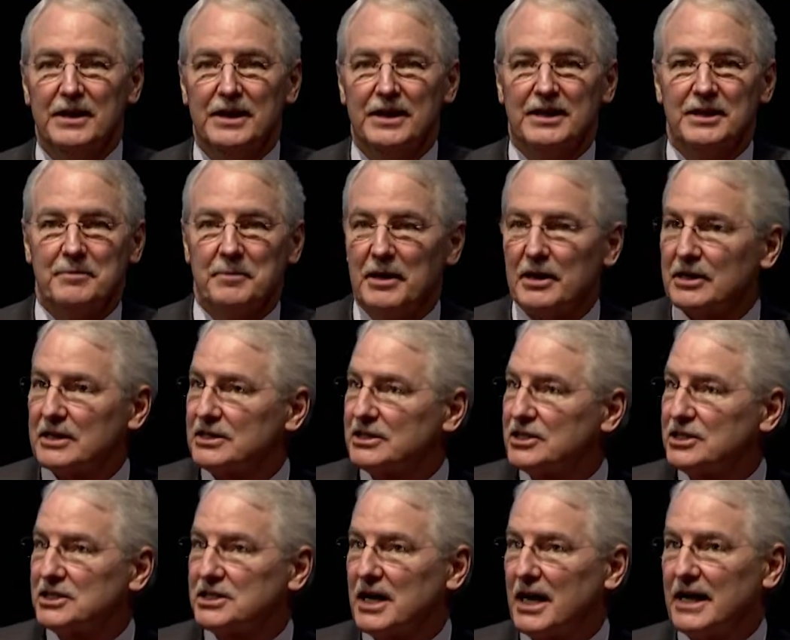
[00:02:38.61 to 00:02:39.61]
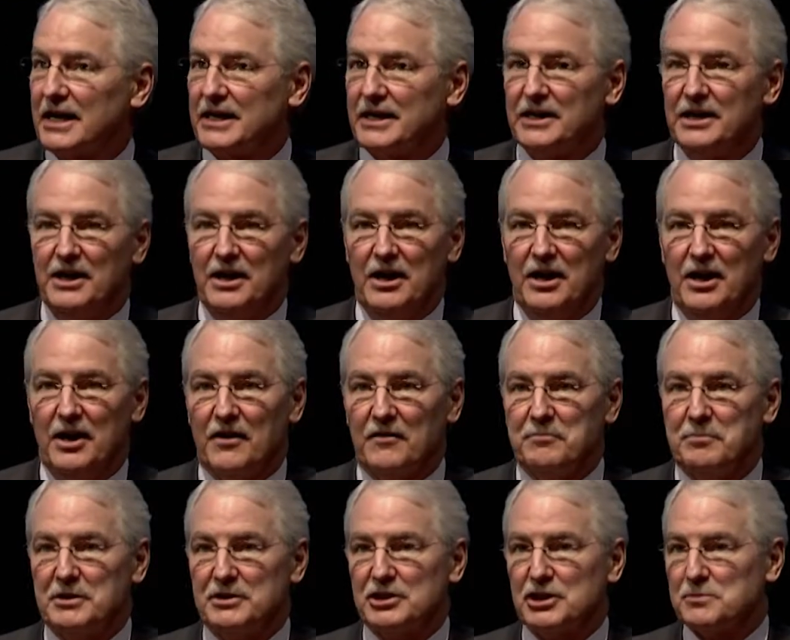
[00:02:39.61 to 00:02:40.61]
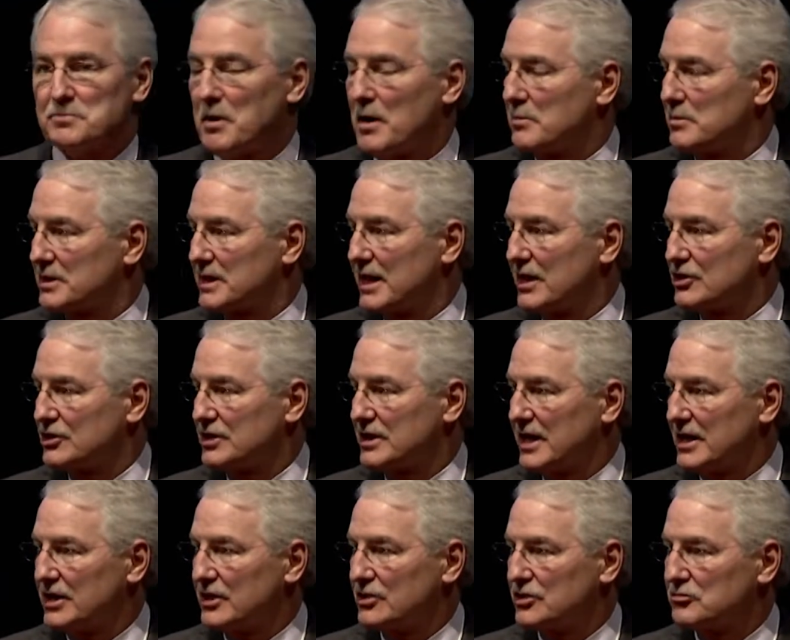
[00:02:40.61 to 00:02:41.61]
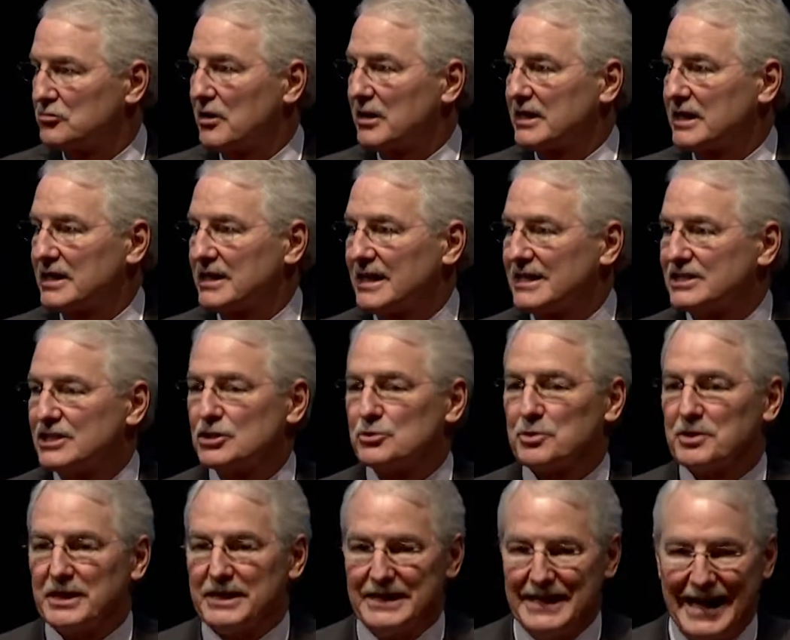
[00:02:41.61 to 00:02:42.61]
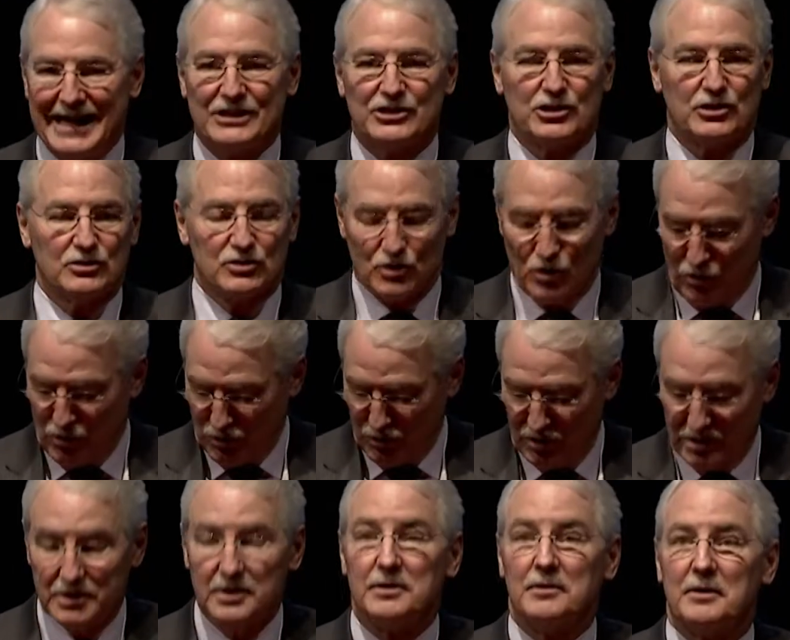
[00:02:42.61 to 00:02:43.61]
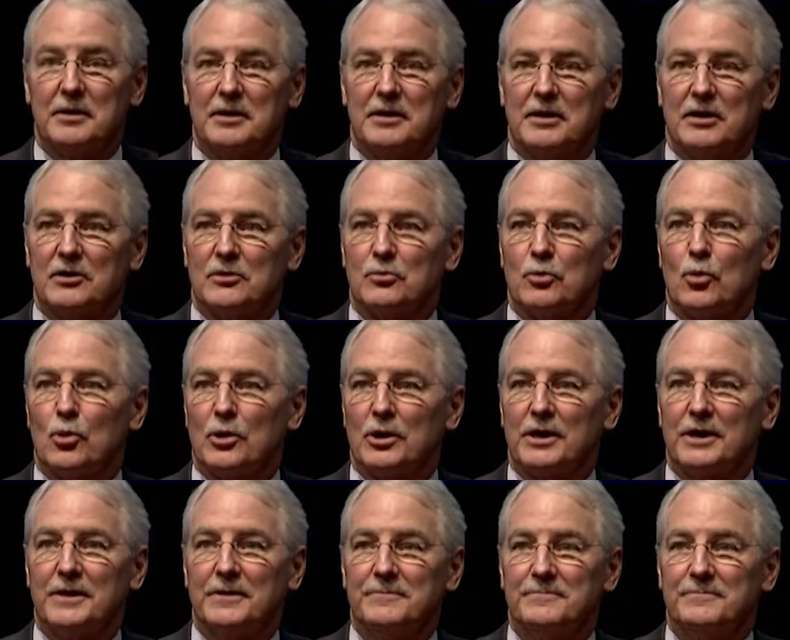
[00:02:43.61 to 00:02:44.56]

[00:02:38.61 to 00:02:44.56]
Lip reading: The American Society of Business Publication Editors recognized this with a National Gold Award.